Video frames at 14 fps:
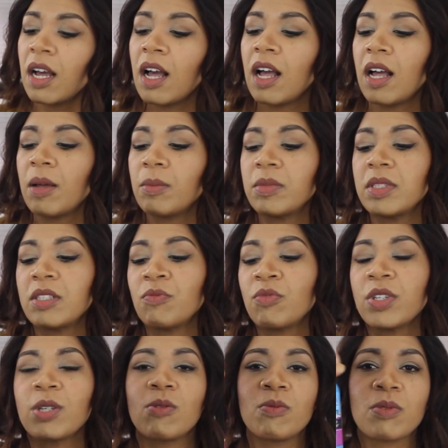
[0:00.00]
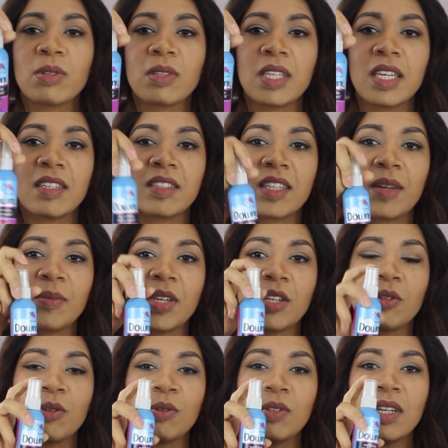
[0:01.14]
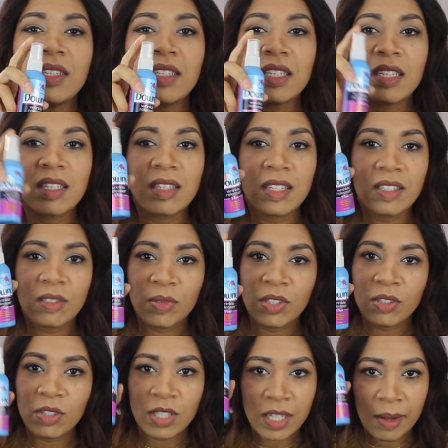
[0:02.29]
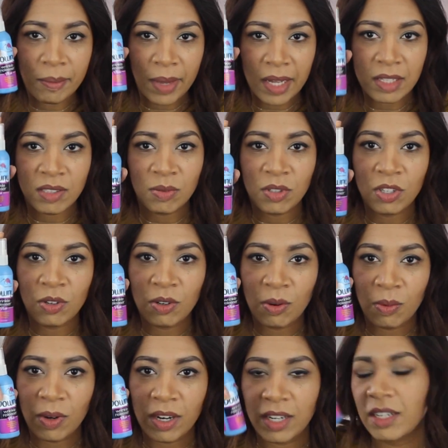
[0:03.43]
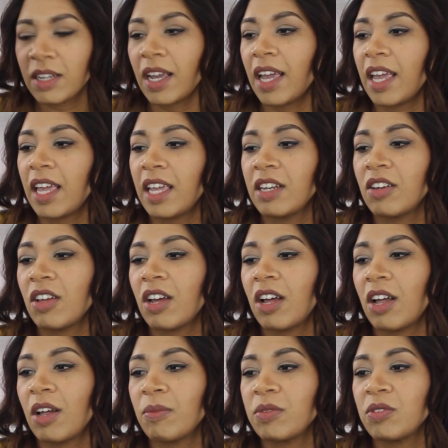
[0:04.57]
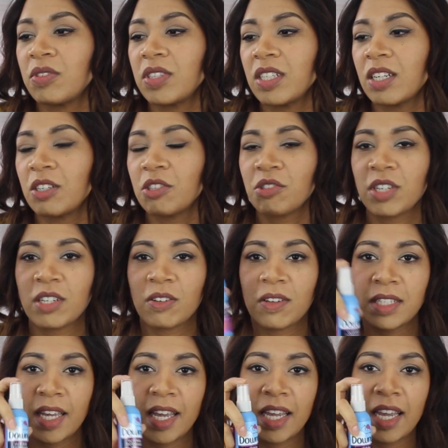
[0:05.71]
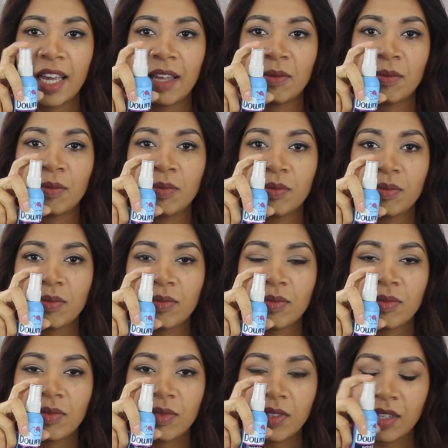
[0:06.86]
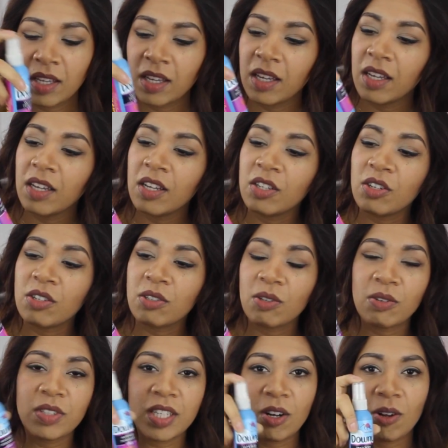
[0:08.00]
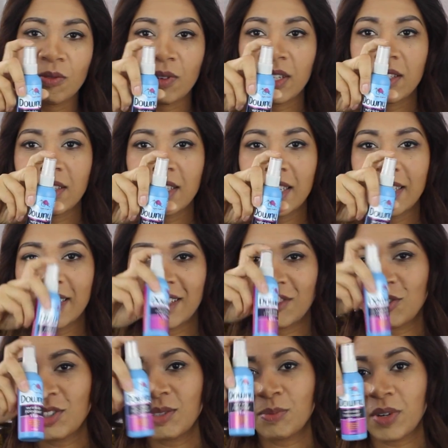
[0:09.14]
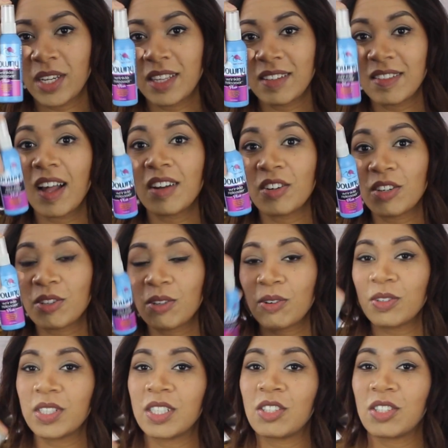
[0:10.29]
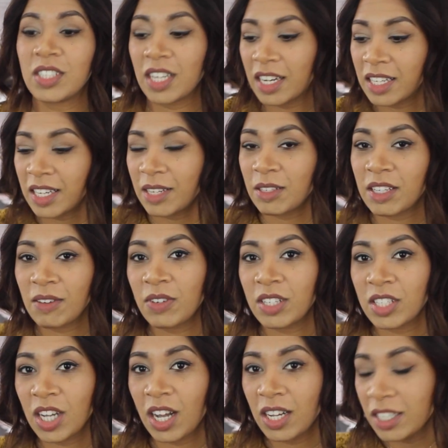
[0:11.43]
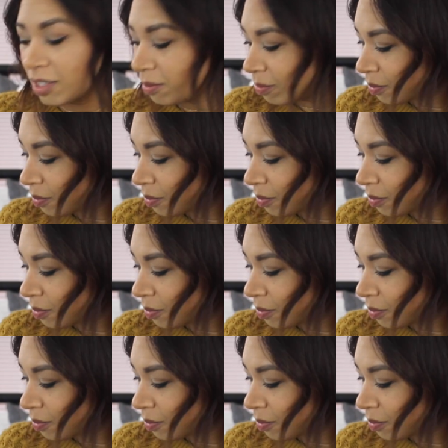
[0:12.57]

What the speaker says: Wrinkle Release. I mean, who doesn't need this when you look a mess, when you go to work and you sit on a train all day and your clothes get all wrinkly, and you just spray this on your clothes and just kind of like give it a tug.